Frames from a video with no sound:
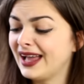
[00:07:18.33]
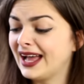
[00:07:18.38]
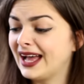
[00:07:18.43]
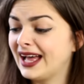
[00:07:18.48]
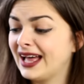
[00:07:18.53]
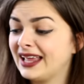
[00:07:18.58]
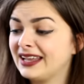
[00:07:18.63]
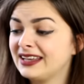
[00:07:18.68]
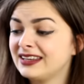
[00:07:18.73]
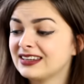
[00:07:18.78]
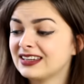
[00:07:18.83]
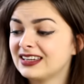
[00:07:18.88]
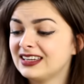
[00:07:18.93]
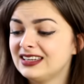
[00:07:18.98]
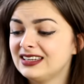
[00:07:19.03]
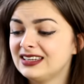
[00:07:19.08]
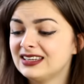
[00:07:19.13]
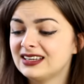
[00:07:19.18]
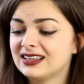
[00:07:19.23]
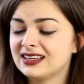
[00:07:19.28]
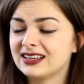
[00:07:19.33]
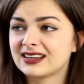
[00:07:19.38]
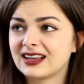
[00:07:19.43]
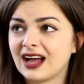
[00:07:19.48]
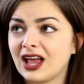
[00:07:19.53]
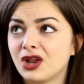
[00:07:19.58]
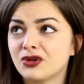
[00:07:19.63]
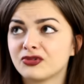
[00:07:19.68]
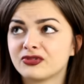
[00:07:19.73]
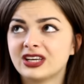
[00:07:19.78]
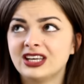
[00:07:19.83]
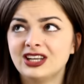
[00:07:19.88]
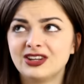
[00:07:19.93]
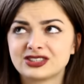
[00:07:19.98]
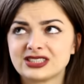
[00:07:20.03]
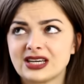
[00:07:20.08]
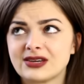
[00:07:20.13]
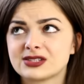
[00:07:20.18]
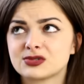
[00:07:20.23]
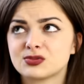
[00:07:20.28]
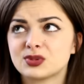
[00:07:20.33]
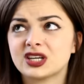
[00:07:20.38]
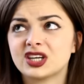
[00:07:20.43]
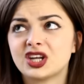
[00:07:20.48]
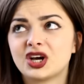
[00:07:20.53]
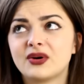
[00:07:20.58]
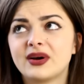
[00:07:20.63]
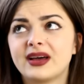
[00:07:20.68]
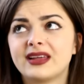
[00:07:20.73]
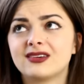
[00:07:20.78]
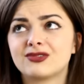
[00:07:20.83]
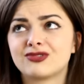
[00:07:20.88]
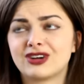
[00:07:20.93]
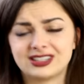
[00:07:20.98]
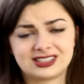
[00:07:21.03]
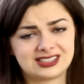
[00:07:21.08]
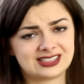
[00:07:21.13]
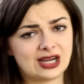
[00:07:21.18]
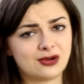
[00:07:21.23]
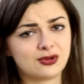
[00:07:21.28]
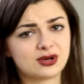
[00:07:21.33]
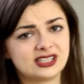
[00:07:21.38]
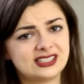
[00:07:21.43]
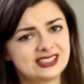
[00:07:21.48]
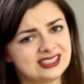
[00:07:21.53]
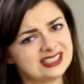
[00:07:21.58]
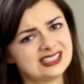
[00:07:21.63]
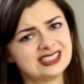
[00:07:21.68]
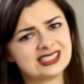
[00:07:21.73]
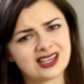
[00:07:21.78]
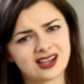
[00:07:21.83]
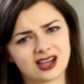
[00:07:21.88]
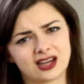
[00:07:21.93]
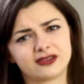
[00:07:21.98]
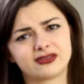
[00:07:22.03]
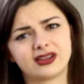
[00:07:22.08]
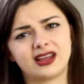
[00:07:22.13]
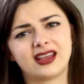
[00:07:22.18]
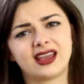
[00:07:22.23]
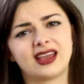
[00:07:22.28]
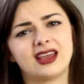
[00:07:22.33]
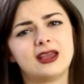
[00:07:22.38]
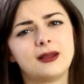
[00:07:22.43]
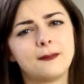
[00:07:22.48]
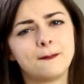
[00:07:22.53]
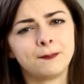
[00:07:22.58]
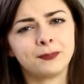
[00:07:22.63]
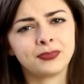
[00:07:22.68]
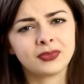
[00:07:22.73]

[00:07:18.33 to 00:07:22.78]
and he kind of, he looks out his window and writes down what he sees in kind of like a